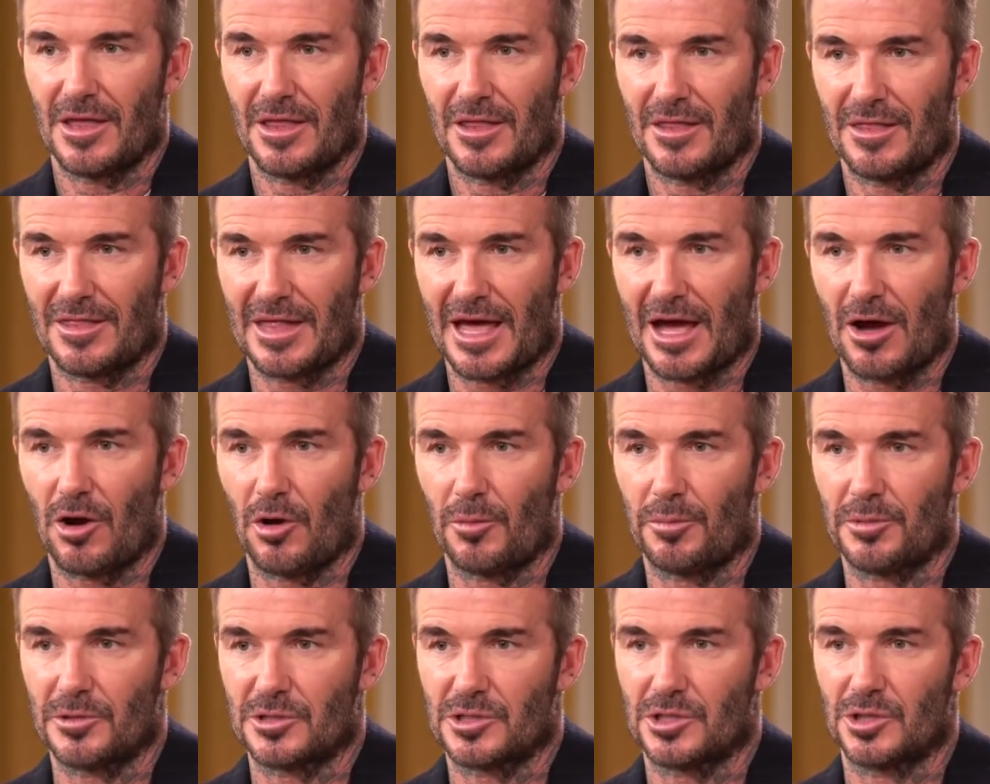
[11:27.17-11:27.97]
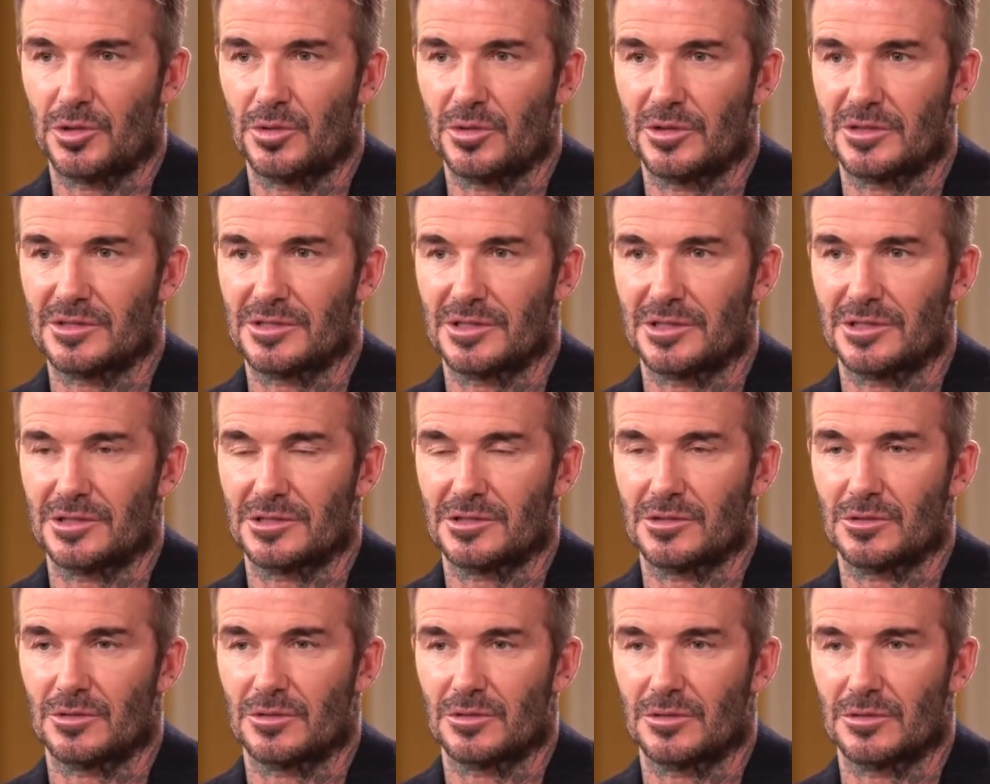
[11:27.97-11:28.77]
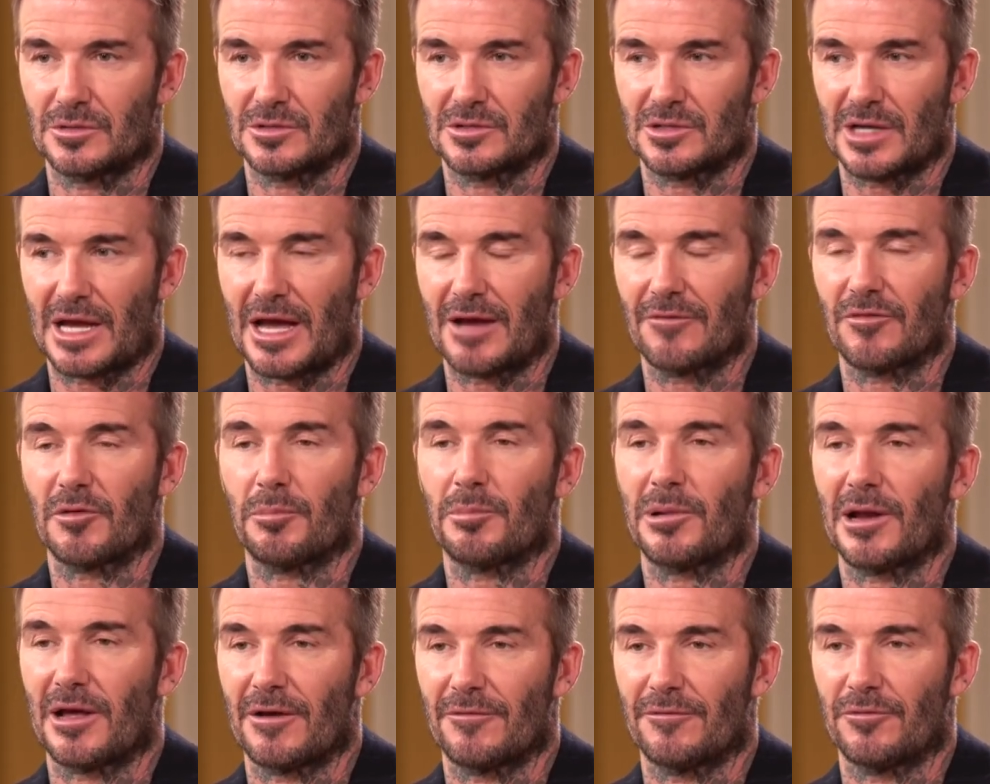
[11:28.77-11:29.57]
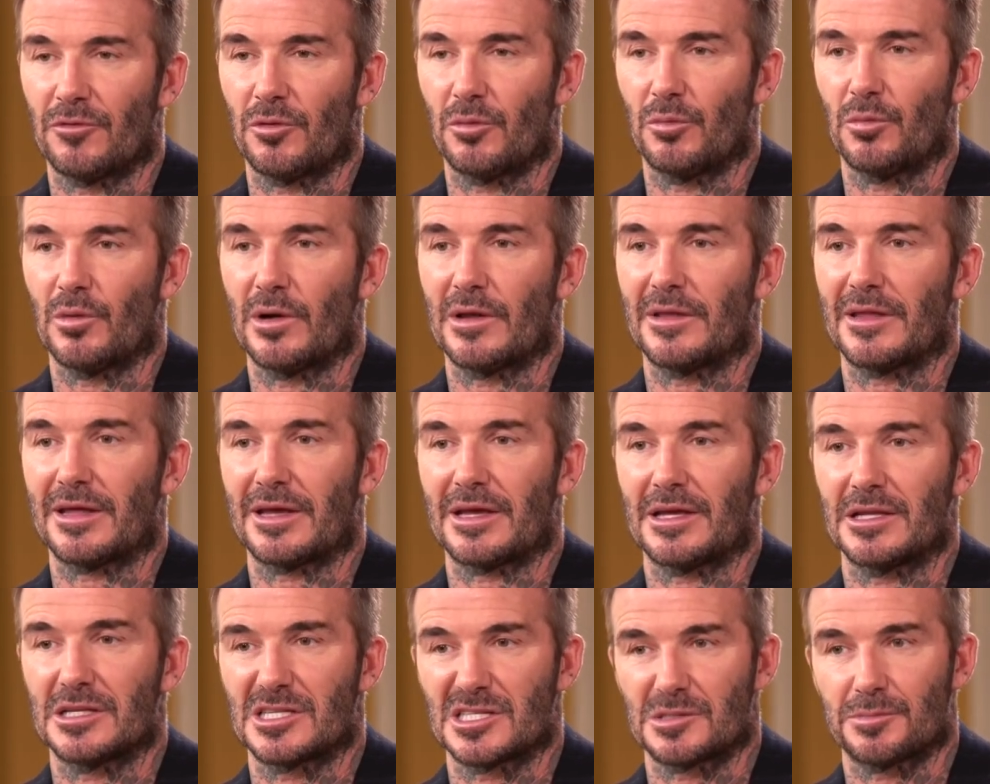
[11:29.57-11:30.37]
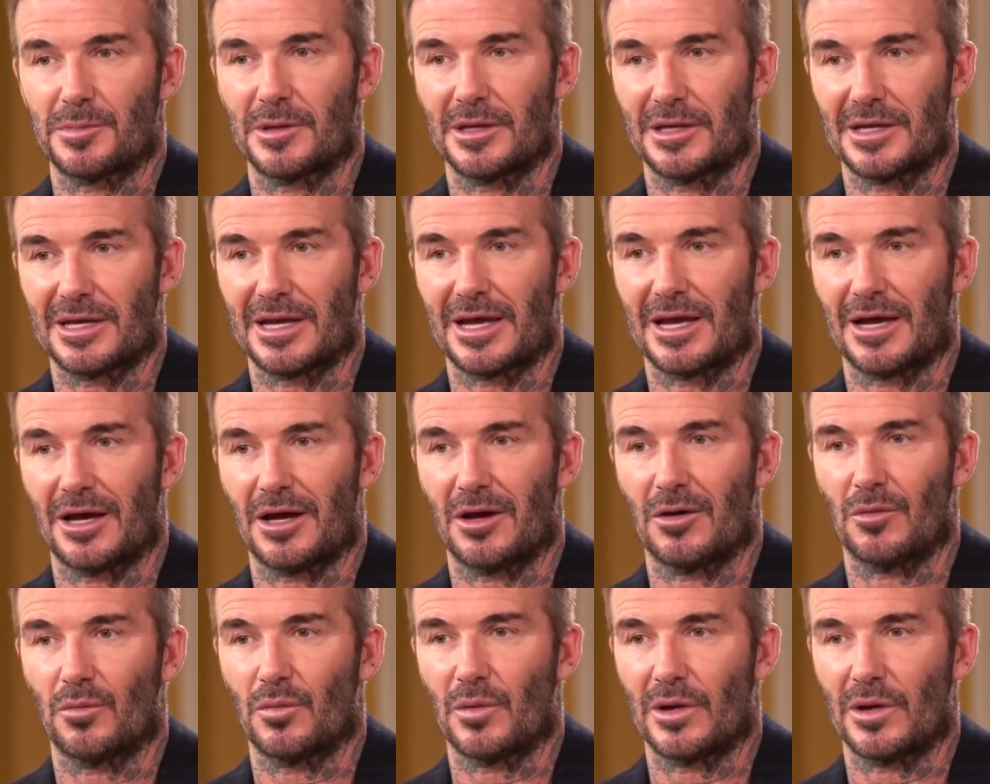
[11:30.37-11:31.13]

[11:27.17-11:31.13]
that opportunity to have a platform where they can speak out,